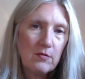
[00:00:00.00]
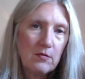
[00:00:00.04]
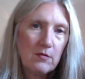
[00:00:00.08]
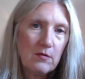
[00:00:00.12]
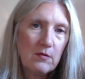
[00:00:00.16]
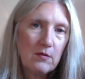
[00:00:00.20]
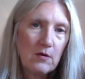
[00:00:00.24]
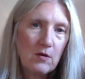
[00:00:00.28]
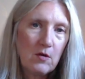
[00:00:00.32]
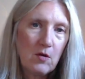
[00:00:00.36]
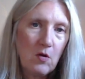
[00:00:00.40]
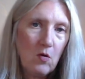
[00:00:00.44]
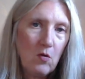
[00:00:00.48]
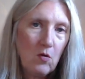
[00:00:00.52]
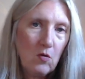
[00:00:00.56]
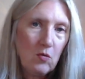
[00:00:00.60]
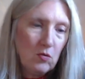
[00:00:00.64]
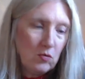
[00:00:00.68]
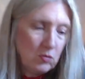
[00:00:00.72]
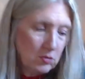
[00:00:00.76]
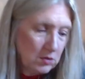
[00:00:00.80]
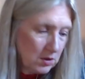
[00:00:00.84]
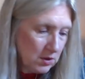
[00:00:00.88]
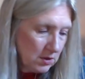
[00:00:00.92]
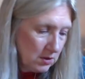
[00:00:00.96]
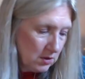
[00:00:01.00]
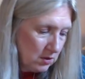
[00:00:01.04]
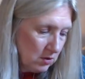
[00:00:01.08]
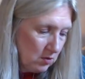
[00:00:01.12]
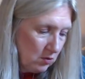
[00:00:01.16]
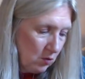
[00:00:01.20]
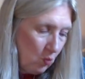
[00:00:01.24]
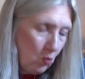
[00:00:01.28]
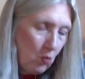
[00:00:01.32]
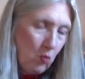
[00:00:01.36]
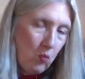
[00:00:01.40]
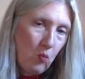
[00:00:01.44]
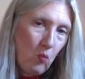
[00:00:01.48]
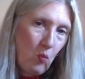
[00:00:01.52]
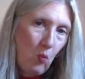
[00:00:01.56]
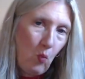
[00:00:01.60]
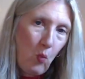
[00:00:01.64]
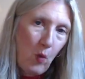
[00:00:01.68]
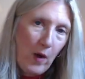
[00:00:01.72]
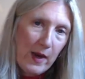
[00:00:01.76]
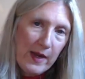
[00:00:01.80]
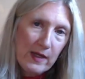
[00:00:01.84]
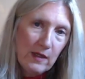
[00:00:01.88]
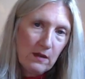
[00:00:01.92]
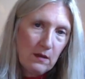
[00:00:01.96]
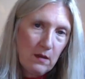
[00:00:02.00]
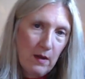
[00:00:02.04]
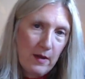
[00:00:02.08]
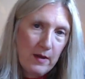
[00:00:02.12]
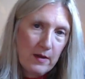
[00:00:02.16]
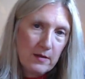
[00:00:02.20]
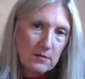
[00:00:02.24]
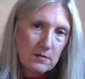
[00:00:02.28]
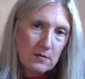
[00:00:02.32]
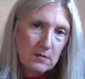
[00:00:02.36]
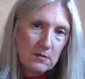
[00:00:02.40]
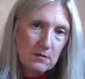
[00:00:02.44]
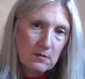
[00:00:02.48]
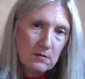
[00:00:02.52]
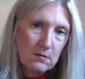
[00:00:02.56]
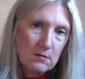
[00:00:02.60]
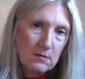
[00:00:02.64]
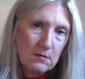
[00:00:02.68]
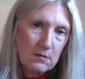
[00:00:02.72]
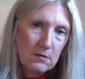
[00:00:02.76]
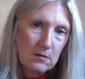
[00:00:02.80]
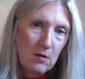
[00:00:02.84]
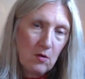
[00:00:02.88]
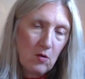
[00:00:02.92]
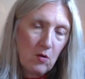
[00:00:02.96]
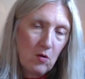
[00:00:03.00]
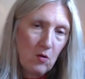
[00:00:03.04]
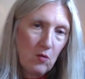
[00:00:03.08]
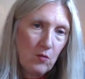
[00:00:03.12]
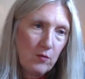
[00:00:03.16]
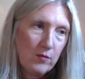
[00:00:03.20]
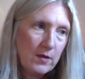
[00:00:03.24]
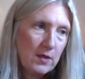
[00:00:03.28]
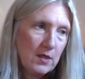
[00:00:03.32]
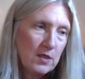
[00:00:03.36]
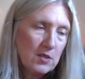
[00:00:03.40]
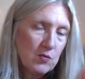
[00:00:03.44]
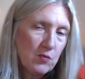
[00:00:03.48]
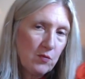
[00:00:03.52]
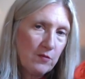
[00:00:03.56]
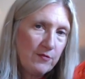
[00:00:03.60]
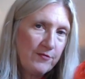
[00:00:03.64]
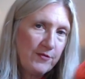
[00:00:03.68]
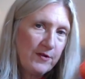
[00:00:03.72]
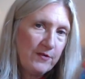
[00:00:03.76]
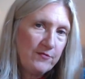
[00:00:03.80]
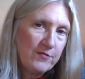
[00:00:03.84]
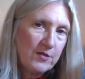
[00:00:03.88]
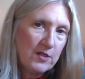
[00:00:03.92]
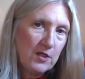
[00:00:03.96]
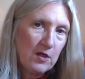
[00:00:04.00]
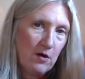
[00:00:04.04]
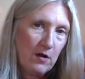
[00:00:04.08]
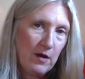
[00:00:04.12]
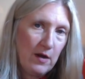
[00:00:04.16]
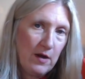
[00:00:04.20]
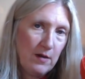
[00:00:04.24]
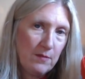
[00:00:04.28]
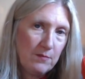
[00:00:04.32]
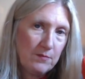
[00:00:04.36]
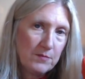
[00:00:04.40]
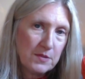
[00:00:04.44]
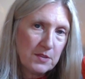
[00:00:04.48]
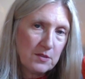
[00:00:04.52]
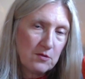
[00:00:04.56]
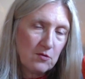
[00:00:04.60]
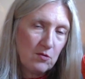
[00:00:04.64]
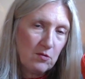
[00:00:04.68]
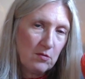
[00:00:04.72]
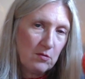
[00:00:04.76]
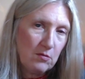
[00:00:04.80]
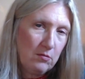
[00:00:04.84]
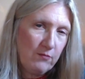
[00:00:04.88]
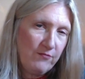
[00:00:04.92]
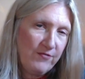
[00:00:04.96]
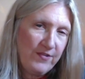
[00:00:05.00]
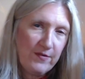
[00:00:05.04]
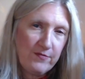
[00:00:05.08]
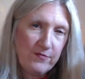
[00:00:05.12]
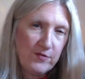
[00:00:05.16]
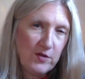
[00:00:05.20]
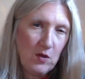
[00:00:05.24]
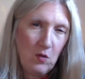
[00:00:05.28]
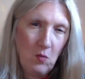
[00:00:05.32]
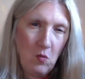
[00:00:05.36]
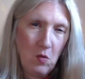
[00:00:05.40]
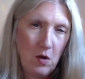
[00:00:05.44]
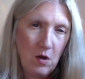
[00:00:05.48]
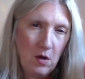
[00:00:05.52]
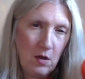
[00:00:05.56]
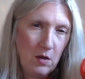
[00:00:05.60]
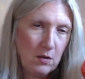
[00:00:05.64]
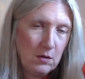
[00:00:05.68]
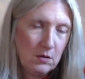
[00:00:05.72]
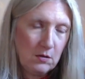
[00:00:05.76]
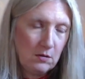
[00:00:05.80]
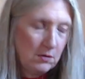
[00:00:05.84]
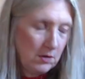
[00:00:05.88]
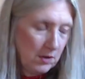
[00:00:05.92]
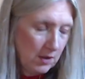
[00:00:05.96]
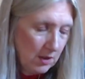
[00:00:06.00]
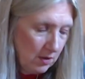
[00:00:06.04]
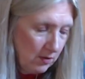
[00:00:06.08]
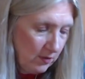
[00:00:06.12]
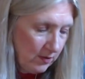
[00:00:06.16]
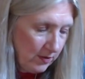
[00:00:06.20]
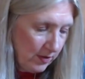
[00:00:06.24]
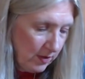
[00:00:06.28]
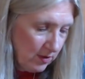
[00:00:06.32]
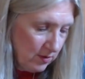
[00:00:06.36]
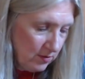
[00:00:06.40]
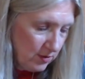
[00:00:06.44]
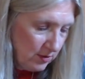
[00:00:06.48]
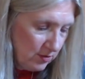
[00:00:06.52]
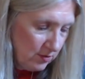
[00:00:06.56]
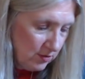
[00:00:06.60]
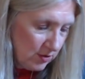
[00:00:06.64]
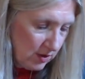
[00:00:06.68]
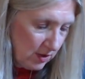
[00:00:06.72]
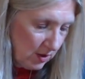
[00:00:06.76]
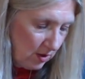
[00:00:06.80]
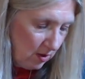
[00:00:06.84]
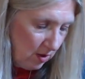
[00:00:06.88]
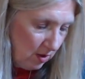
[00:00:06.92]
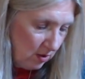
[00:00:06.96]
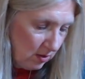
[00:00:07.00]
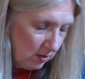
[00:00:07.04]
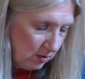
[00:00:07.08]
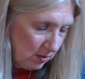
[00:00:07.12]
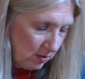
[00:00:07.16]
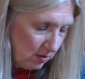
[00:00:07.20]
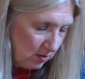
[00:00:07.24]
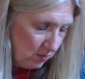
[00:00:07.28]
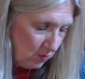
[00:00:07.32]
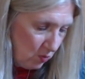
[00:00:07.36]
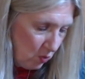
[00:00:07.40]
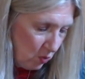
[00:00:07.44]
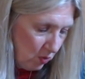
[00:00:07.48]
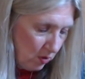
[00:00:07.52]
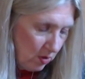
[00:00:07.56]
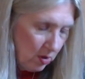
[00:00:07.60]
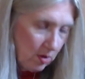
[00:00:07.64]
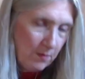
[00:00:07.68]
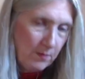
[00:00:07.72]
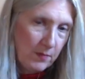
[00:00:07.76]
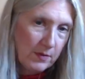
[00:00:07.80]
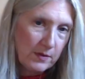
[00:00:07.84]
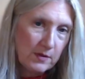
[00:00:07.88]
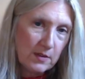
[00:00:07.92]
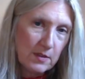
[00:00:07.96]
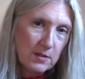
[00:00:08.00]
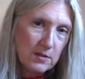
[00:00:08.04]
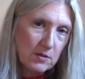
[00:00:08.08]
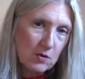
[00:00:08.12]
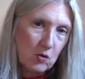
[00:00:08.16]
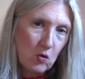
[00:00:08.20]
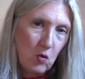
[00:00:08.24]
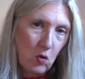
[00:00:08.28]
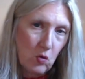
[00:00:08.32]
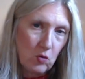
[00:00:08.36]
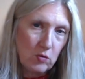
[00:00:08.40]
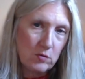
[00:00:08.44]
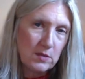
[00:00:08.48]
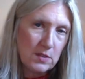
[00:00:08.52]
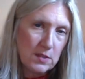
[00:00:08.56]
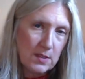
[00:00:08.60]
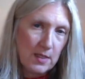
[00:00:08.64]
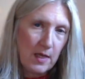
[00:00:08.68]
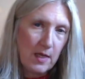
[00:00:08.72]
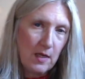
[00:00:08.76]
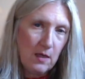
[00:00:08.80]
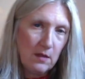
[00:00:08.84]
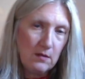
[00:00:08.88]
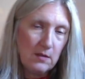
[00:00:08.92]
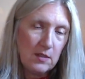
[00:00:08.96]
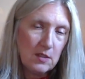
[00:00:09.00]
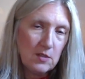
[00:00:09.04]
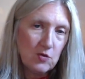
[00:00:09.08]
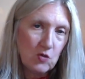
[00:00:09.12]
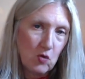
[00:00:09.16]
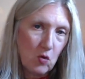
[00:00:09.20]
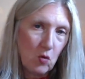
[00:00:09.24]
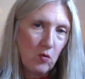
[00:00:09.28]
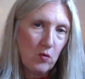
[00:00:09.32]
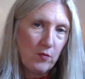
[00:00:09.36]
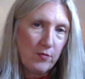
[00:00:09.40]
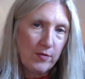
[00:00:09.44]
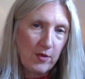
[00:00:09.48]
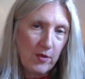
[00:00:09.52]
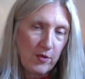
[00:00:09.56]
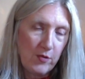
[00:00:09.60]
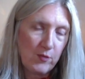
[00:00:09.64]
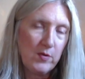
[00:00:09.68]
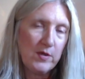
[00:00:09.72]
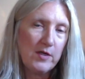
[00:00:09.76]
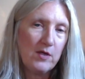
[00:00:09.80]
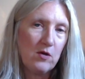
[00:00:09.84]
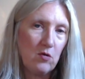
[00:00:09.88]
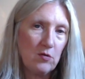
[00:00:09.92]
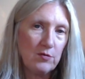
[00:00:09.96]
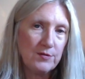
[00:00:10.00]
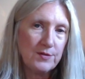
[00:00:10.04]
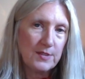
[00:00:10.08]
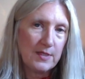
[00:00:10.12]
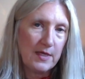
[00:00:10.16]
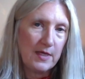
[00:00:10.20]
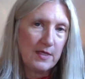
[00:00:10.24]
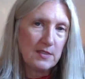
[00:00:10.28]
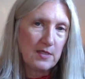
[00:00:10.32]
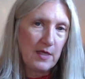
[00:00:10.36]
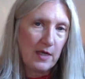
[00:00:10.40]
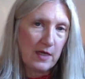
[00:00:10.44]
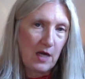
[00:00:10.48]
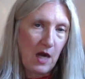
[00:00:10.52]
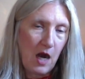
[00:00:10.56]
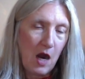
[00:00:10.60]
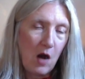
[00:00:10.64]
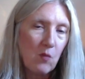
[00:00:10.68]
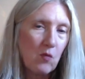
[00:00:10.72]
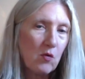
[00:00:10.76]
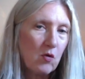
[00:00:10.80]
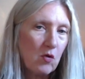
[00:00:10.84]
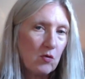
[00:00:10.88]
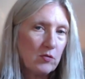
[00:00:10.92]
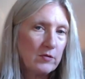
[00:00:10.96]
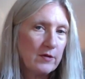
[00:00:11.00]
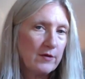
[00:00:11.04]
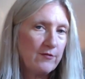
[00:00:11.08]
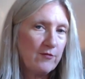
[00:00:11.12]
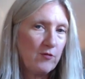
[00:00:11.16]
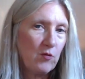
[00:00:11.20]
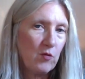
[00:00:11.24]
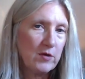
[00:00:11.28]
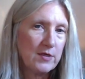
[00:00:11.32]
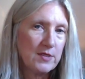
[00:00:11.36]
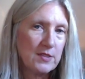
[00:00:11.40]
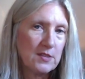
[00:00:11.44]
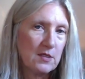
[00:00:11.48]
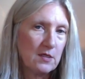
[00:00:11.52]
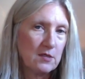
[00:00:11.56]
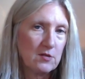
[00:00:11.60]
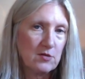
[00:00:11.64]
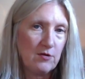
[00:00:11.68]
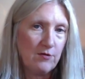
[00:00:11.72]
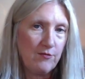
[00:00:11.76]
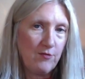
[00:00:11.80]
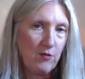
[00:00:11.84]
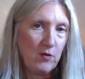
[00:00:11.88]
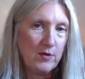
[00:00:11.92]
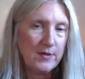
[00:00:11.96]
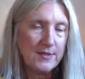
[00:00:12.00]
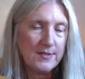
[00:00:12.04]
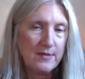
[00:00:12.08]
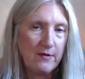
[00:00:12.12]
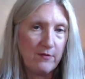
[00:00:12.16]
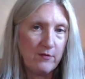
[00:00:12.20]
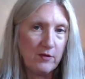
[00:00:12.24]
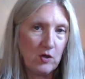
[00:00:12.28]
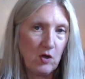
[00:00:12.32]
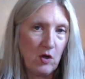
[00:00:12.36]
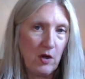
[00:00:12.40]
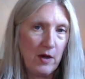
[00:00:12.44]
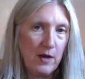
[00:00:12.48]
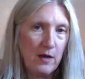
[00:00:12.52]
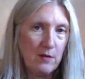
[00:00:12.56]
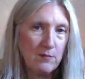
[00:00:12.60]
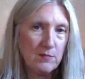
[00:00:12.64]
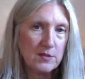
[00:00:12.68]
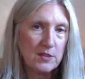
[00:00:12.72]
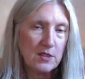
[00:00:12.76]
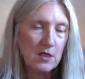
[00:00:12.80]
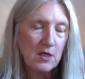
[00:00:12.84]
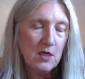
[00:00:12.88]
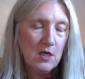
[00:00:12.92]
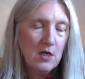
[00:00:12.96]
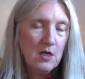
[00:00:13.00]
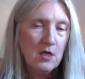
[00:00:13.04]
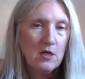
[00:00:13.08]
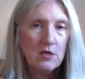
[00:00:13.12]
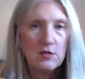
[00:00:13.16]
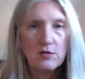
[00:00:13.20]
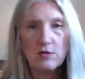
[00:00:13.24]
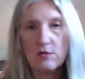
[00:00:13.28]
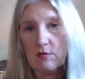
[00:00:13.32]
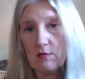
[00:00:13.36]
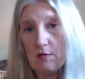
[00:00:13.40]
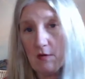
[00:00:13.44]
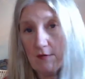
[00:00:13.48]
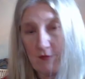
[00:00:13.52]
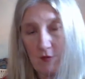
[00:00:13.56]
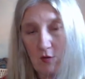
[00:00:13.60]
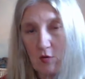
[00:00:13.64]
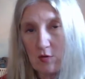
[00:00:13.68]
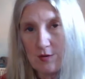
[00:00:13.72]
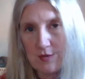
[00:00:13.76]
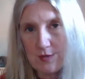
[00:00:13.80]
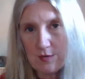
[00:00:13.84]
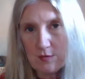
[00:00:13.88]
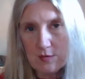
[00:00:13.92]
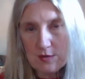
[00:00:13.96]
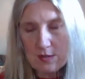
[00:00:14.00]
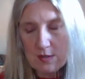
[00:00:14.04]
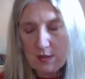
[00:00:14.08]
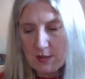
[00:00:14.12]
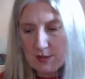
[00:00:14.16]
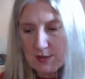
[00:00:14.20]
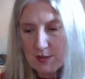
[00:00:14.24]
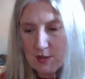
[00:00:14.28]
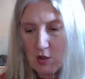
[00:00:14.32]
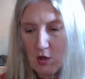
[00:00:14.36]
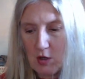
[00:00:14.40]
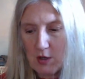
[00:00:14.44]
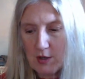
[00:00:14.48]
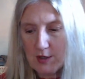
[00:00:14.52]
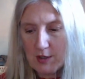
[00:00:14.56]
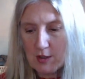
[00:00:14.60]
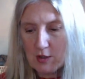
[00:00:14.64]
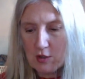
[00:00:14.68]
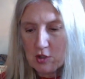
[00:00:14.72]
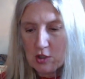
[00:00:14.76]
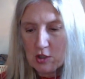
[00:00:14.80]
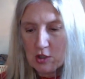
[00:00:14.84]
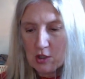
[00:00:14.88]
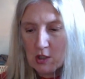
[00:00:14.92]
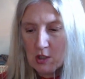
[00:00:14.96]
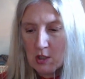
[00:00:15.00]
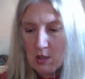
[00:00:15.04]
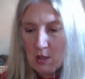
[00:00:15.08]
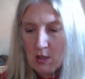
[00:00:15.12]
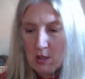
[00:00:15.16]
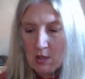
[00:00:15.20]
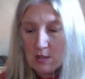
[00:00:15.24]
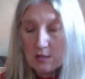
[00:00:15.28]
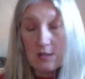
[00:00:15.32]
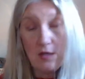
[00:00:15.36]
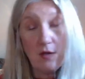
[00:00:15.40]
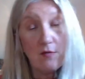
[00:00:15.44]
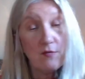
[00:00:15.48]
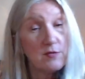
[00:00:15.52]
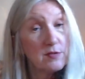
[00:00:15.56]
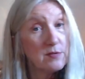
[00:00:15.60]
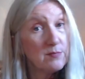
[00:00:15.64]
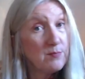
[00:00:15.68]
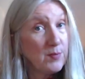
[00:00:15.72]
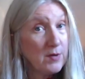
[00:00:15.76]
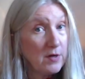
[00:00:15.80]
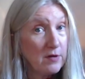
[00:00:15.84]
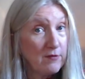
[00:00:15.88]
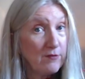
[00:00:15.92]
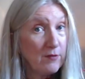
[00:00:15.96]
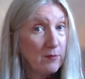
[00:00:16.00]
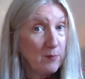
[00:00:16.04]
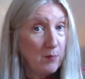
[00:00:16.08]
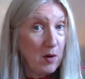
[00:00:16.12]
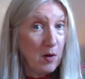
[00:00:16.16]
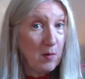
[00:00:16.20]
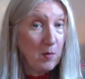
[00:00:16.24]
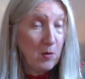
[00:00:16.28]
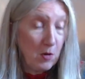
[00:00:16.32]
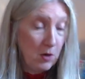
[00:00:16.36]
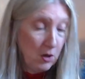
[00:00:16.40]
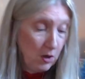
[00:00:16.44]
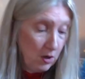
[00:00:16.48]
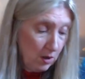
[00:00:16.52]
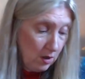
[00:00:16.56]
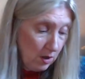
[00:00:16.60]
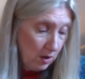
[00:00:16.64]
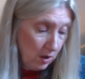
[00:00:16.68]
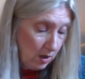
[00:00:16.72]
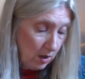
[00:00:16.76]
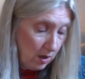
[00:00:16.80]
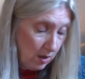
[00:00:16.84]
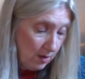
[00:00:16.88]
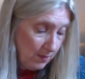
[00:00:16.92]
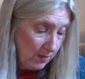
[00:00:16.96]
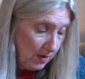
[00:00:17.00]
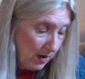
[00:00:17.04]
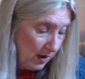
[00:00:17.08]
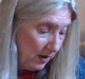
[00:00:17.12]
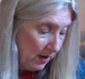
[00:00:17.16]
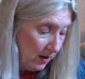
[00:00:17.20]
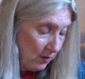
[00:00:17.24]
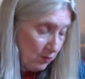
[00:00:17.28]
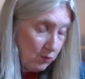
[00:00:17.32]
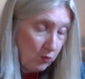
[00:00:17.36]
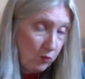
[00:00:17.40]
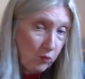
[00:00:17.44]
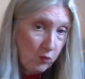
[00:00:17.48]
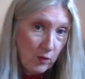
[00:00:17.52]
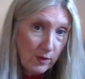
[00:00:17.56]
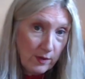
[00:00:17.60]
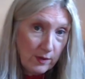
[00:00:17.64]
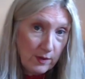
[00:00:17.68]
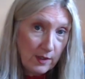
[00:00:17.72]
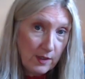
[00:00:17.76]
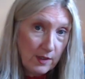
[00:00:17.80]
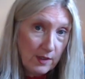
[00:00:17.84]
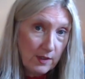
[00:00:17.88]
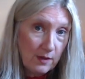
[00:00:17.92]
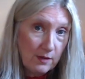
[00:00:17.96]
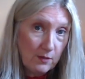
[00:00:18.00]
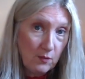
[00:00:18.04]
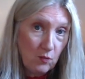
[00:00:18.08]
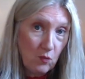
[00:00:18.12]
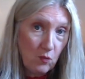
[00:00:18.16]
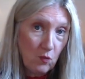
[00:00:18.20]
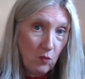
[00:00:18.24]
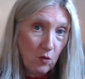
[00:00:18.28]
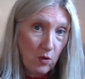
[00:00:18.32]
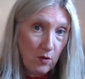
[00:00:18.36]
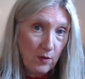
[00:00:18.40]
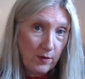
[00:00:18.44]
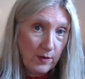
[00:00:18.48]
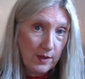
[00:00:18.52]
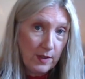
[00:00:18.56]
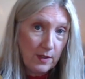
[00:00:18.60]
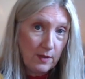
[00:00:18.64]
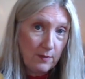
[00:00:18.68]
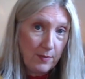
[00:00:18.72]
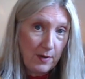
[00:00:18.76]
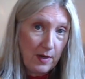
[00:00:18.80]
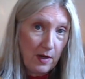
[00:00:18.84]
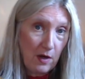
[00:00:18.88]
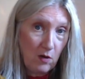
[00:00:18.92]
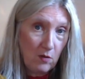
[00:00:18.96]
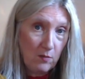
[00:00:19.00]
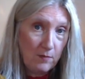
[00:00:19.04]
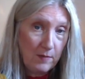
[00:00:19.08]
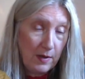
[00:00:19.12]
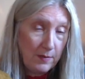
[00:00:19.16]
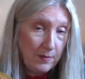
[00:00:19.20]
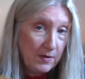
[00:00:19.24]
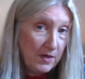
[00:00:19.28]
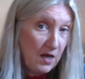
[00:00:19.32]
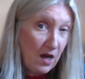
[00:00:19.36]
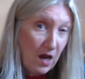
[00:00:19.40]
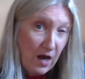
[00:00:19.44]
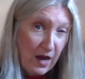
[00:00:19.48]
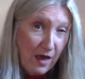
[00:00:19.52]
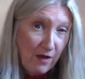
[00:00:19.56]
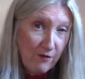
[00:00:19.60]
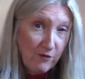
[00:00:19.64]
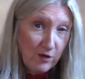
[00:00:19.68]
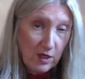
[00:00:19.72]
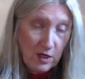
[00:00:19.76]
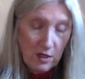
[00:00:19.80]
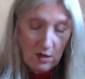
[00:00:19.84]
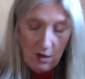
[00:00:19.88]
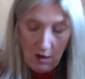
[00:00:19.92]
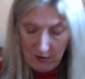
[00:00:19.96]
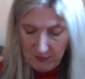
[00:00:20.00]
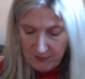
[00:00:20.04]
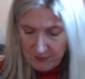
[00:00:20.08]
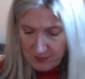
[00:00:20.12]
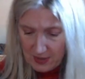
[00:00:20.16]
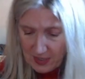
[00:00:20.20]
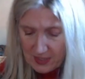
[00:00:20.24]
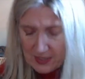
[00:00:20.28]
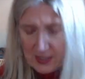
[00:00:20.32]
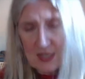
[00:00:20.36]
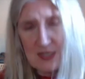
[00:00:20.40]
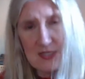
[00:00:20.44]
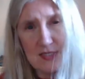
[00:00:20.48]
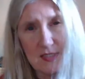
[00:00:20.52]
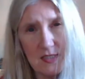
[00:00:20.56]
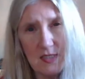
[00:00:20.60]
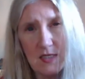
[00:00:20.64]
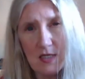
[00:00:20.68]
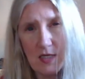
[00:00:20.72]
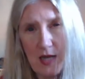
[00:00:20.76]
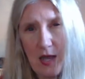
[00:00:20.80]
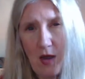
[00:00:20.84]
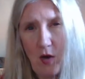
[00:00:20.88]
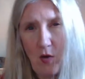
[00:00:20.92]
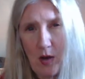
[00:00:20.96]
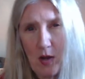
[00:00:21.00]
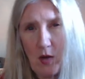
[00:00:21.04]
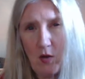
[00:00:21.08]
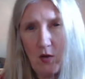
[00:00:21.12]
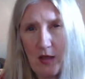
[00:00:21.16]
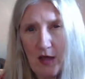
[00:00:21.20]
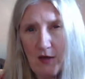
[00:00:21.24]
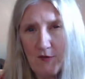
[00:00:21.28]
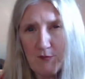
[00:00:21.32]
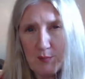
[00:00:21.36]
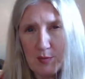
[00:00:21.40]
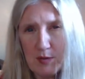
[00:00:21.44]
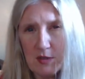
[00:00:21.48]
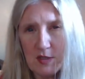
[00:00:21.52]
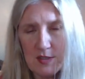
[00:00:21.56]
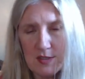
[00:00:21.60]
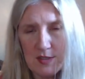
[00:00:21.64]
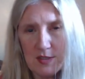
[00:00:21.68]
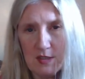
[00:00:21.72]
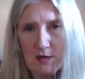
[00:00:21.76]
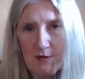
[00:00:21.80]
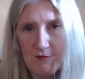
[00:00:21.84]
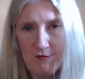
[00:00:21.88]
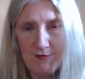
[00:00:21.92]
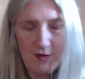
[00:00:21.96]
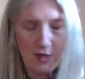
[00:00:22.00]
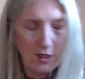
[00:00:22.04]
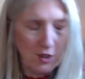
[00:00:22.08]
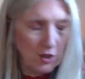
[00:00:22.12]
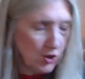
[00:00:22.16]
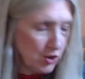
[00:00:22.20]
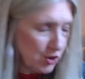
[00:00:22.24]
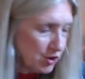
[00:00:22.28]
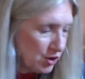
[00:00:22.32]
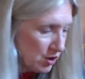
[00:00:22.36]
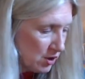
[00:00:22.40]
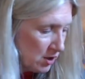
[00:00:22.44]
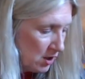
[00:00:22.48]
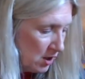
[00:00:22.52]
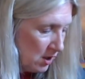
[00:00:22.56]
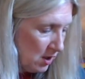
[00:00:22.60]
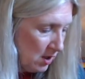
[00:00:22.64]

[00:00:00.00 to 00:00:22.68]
The gold weighed less. So these were 50 grams or 51. You know, they're usually all a little more. But this gold skein, these gold, the three gold skeins I got were only 46 or 47 grams. So of course there was less yardage. So that was a bit of a bummer. Um, I really worried about maybe not having enough, but I can see now I'll have plenty to finish.